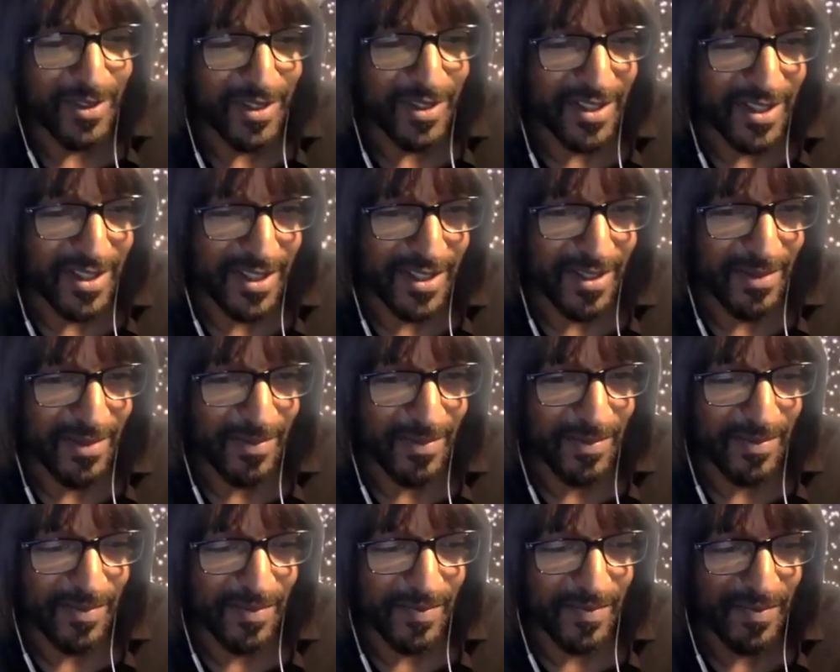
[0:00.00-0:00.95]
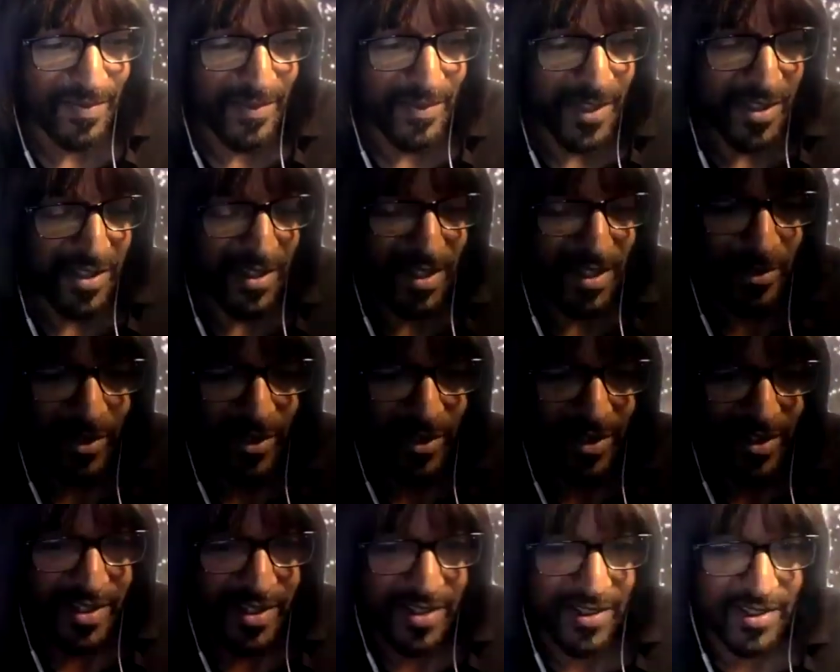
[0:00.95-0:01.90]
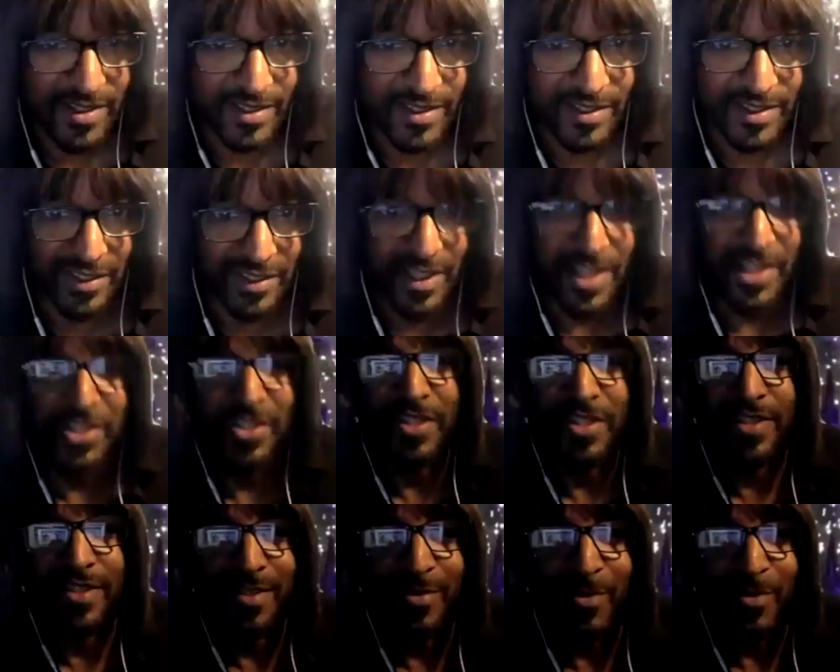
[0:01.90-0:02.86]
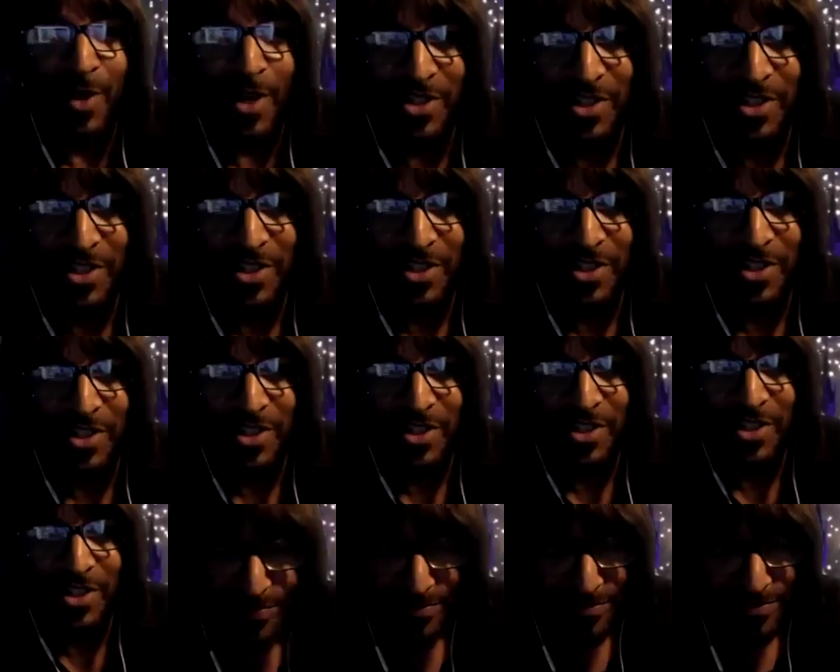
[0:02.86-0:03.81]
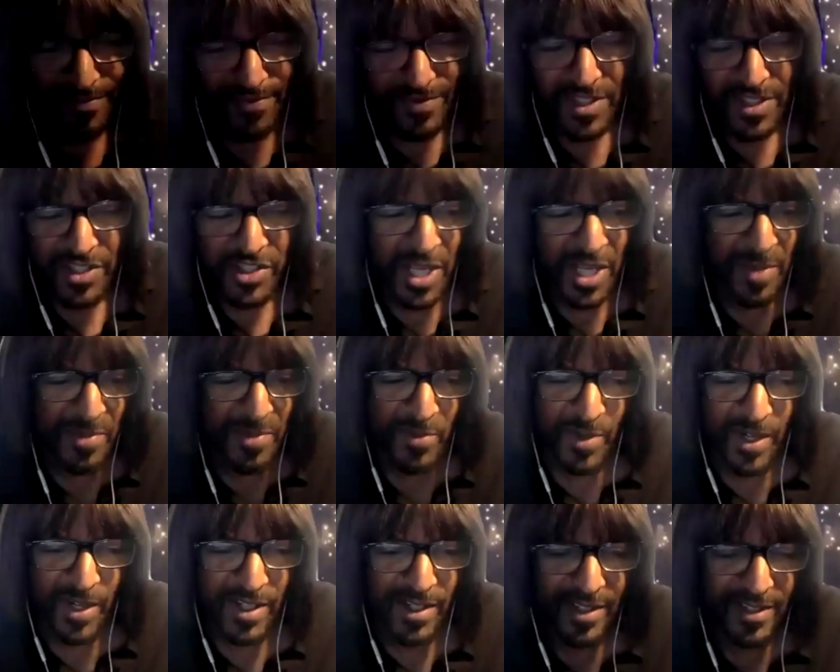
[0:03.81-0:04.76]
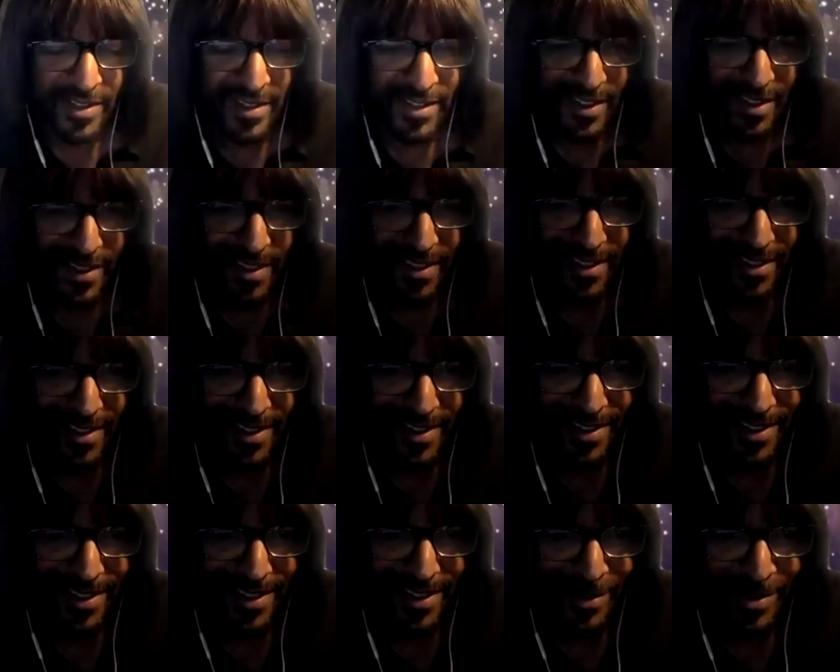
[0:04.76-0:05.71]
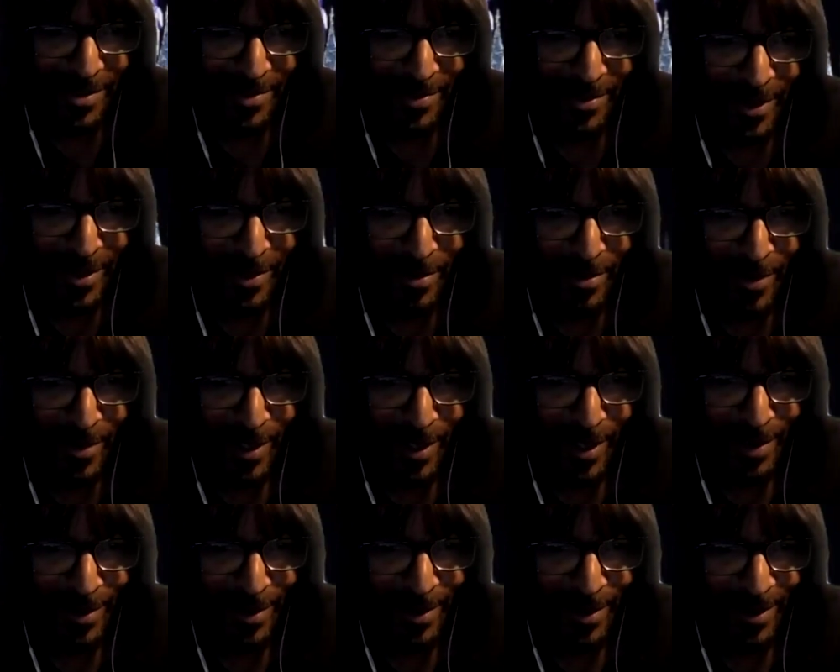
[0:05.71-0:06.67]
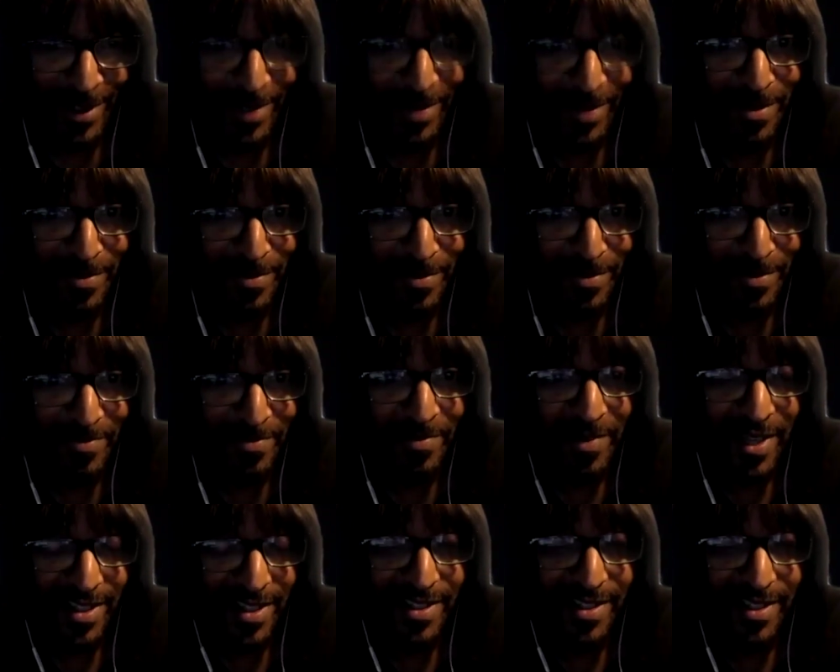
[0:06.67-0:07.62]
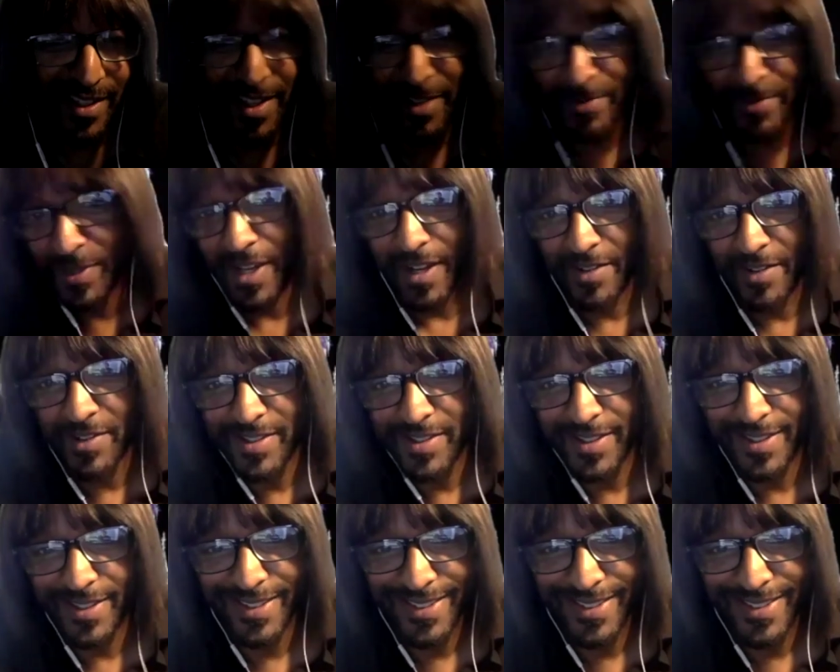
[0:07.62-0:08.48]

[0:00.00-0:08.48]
you know, celebrities and legends watching James Brown. It's pretty remarkable. He was amazing. I mean, obviously.